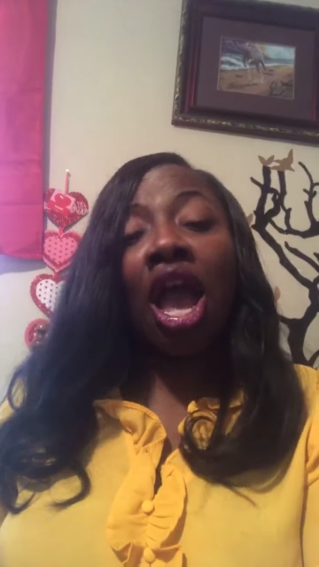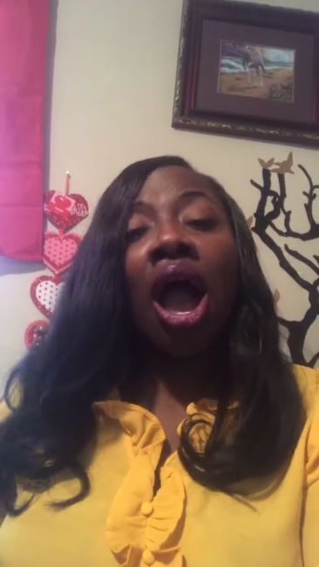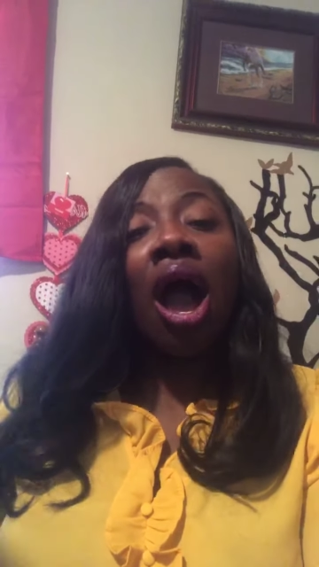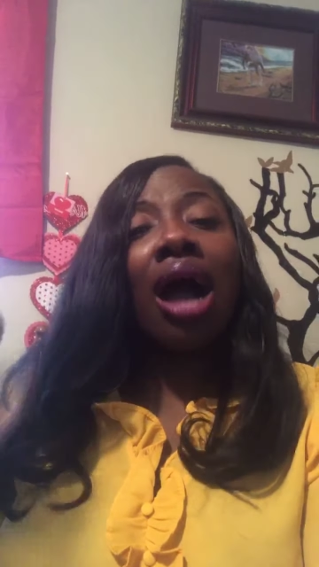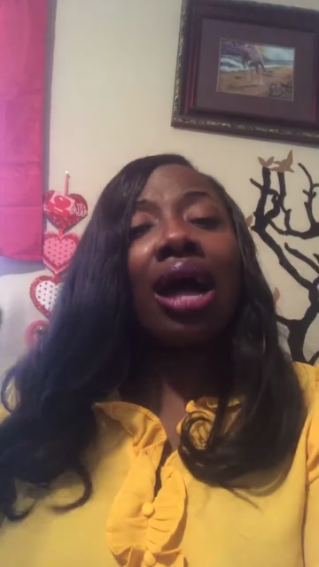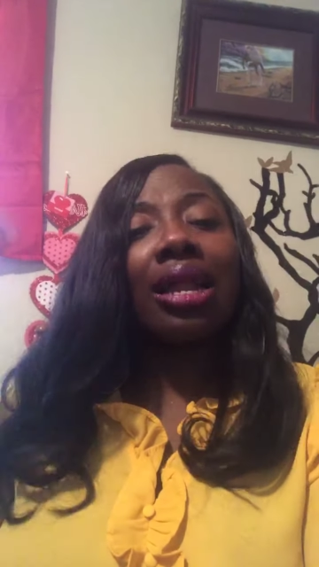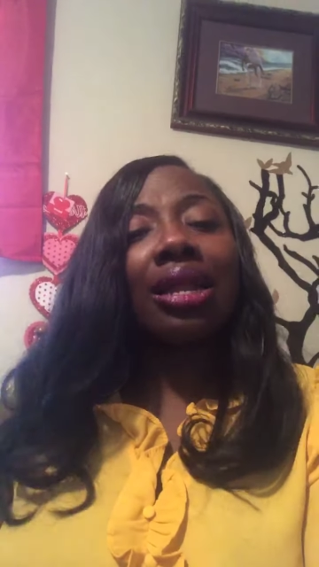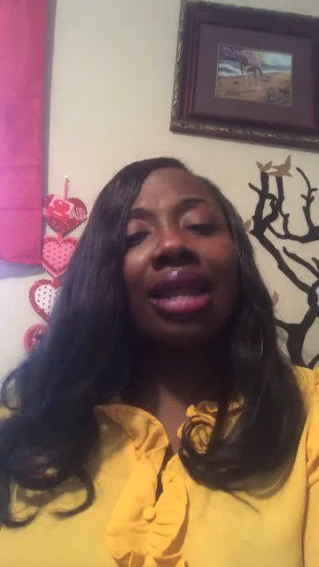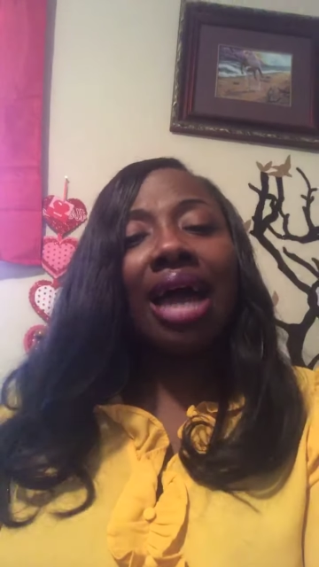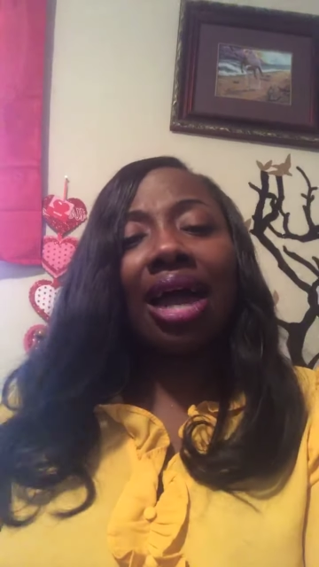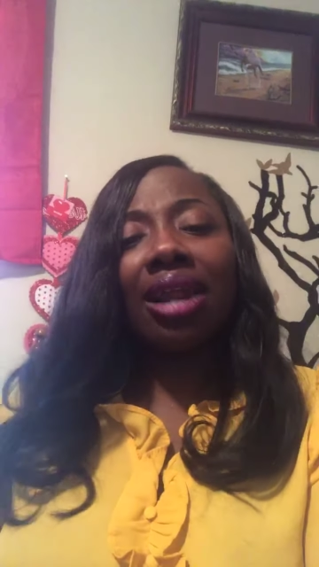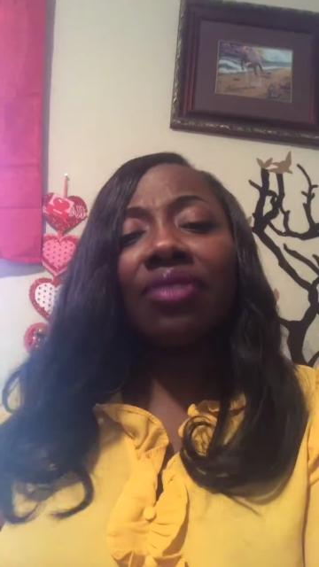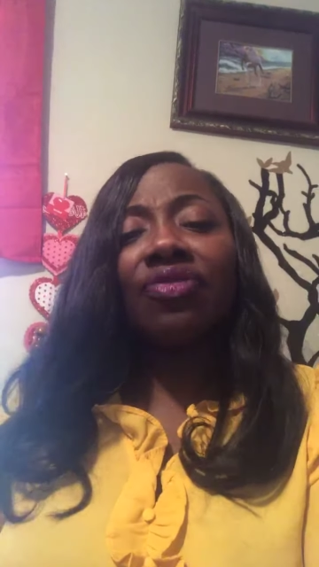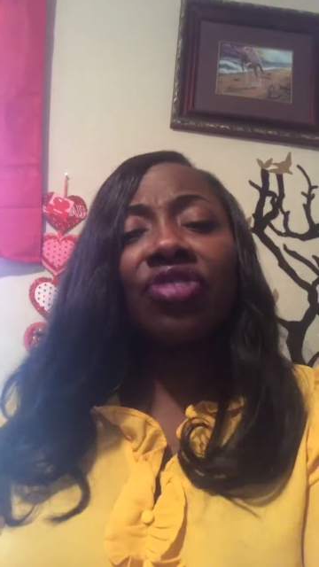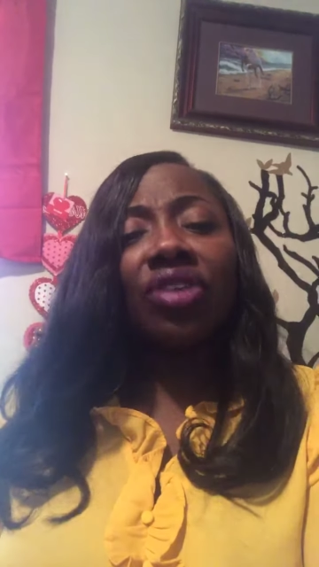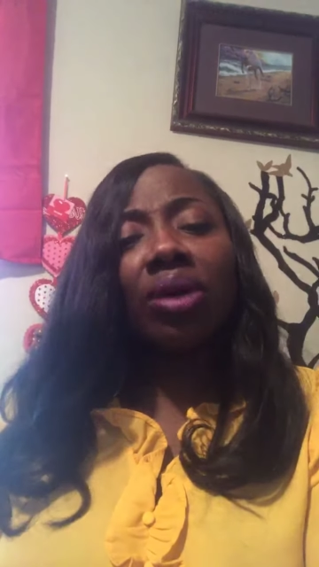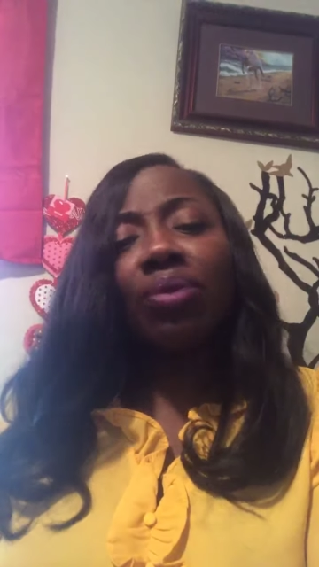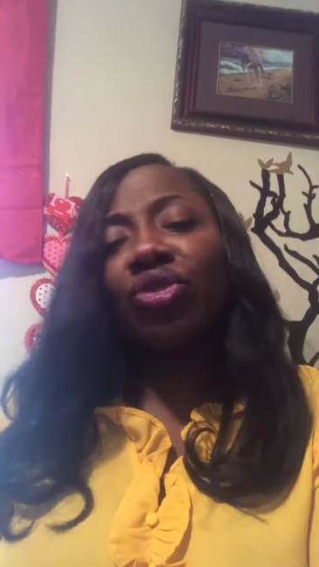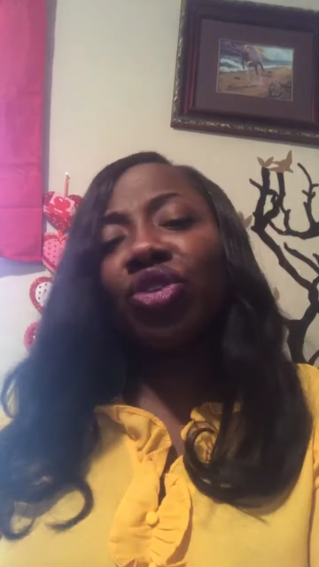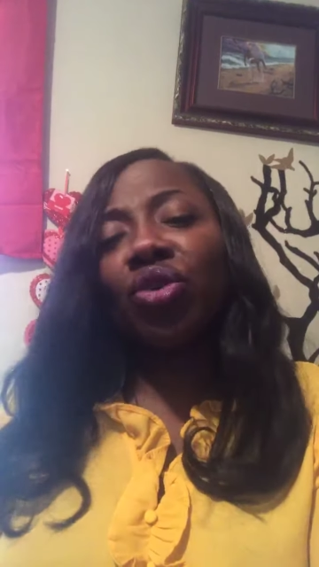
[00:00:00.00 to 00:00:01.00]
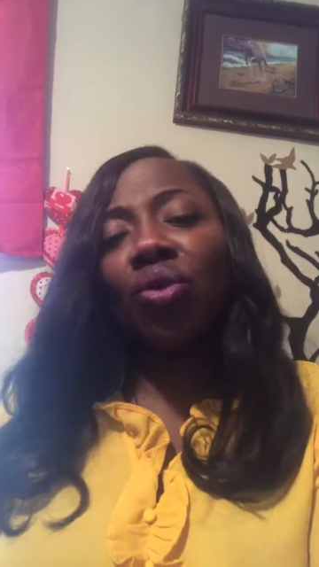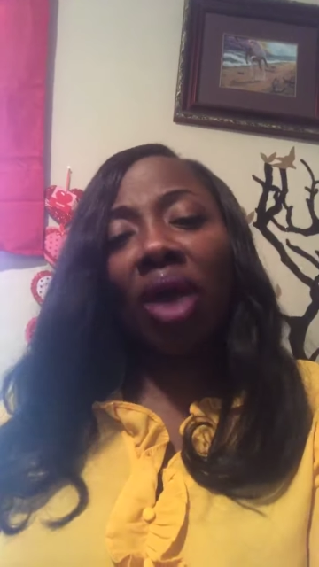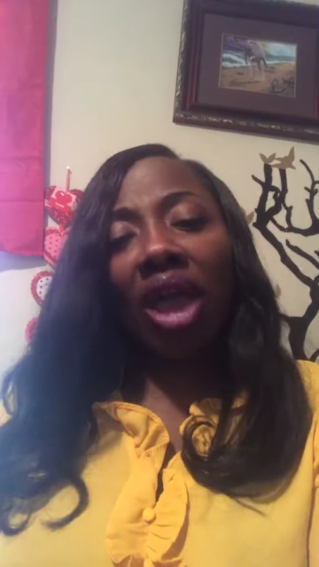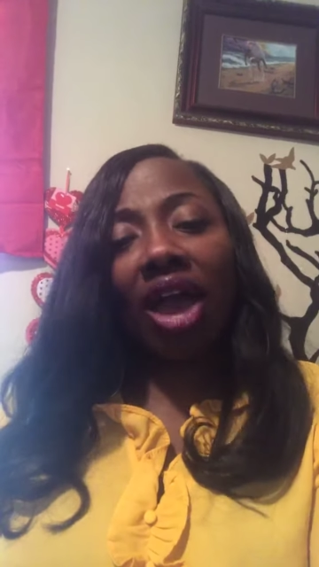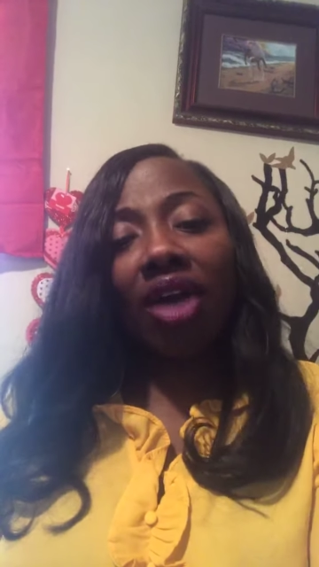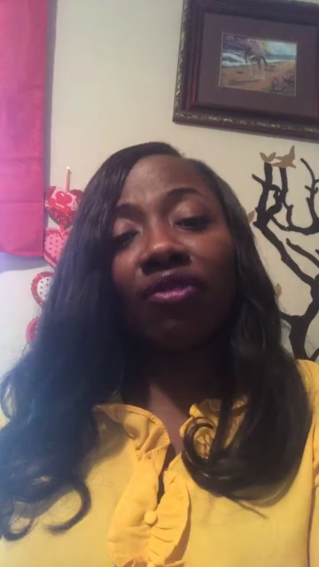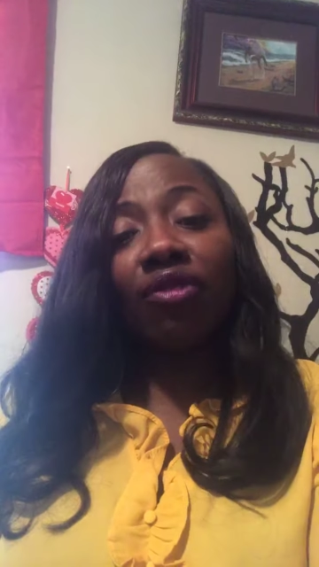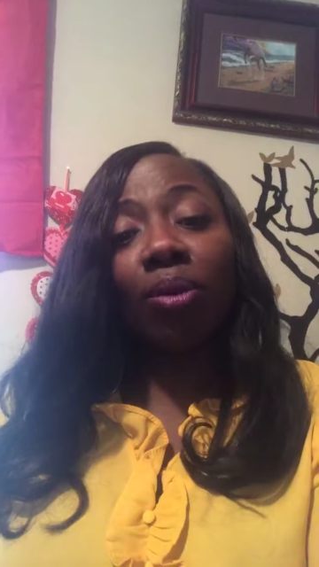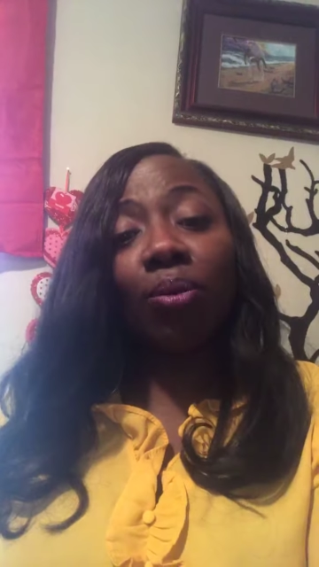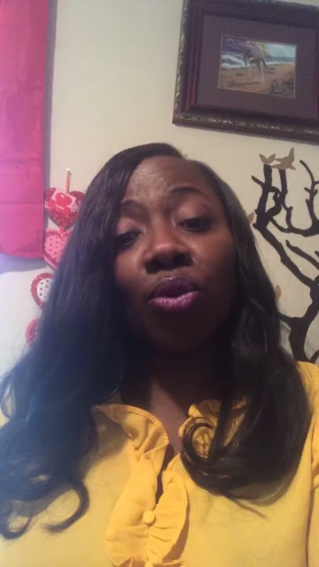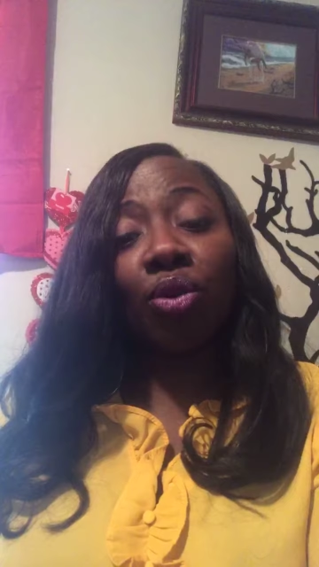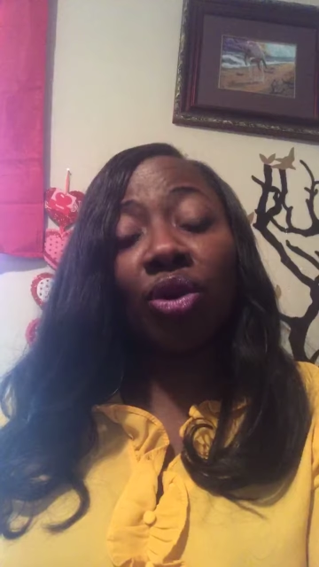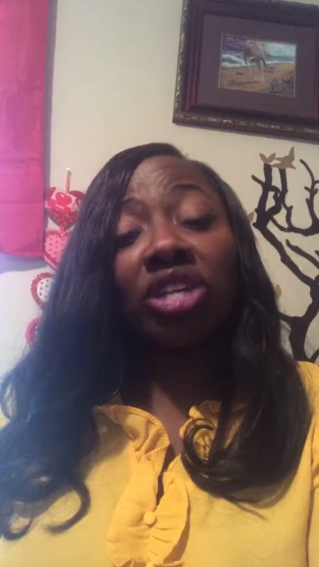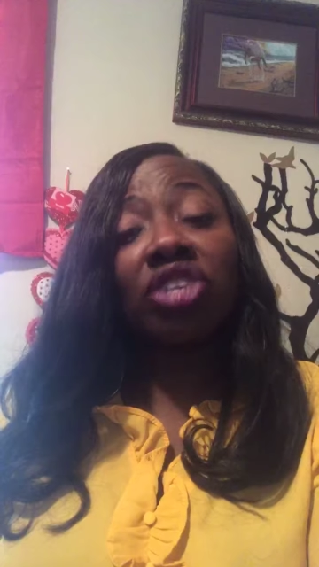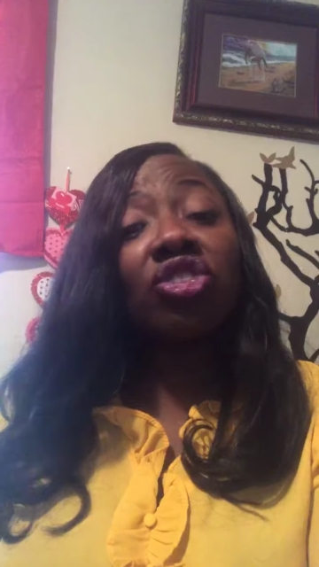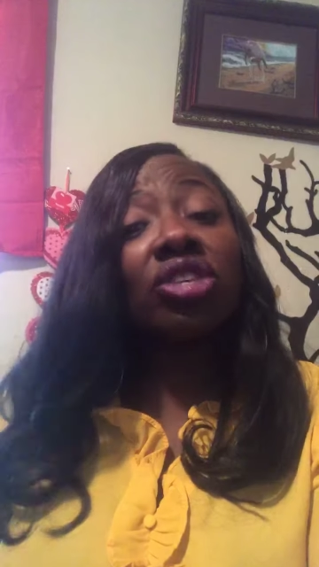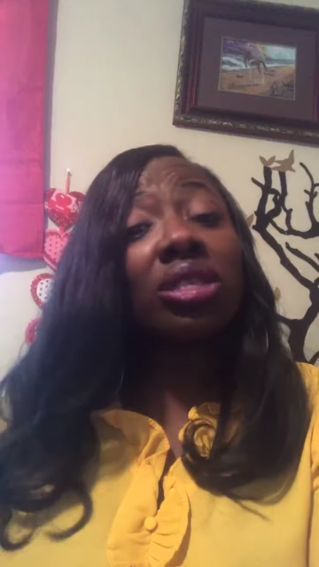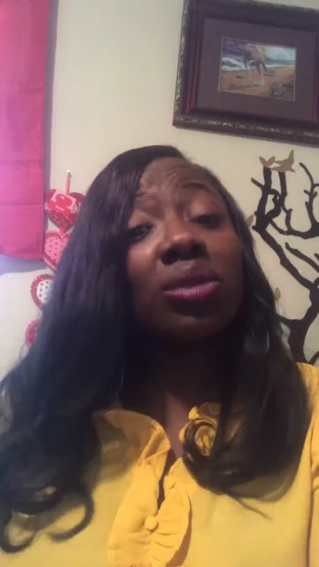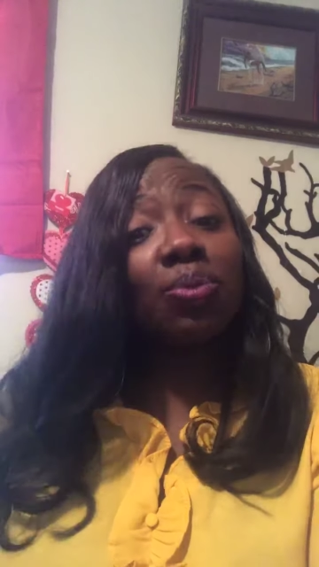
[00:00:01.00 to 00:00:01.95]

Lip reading: A lot of them do have abortions,